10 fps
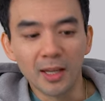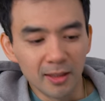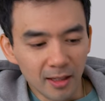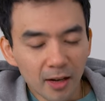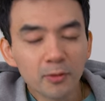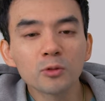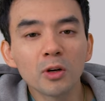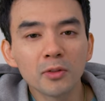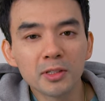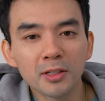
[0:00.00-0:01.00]
and the iPhone
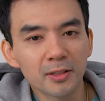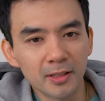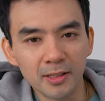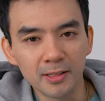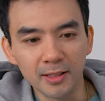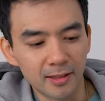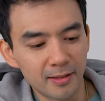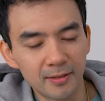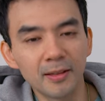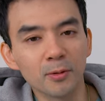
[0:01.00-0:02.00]
12 this year is
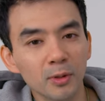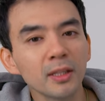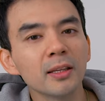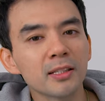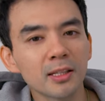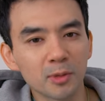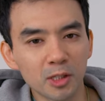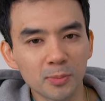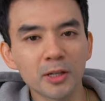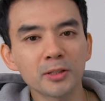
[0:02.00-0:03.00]
like, it really is
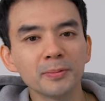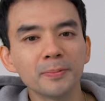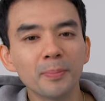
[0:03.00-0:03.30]
something special,